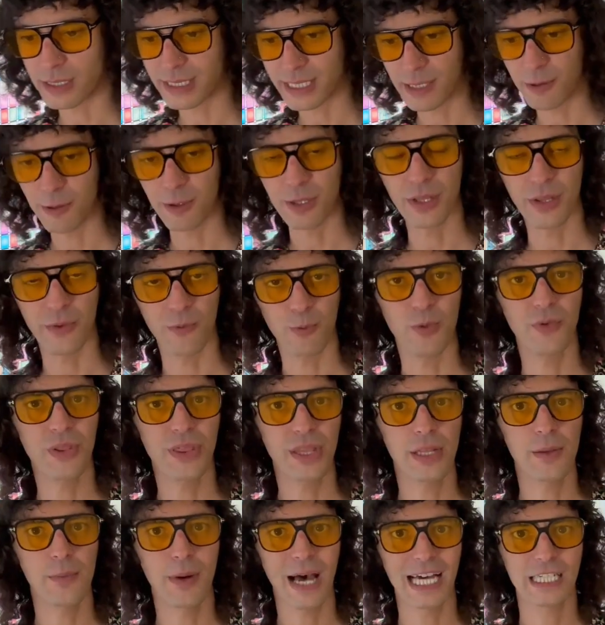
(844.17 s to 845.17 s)
say within,
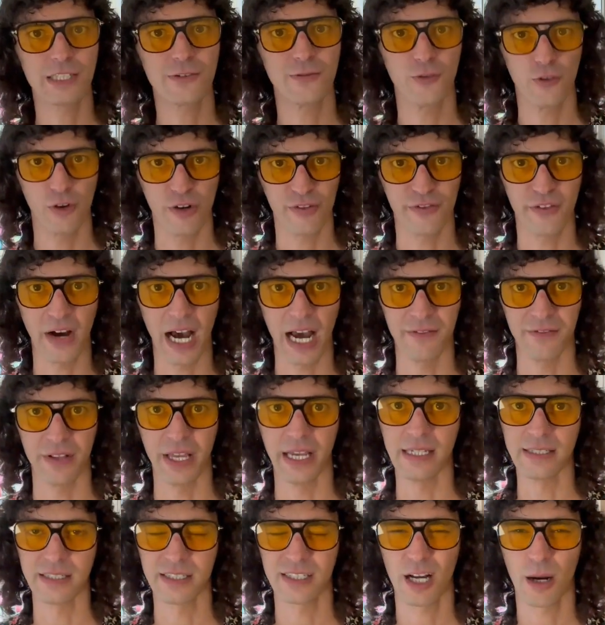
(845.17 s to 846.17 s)
within the past four or five
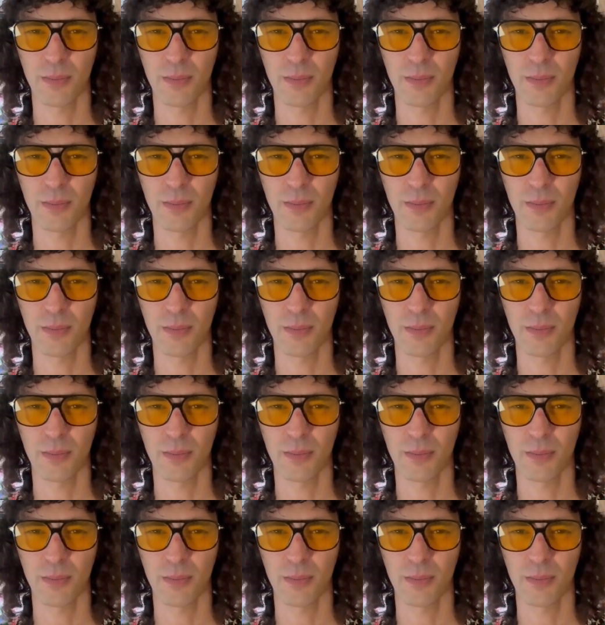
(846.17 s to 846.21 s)
days.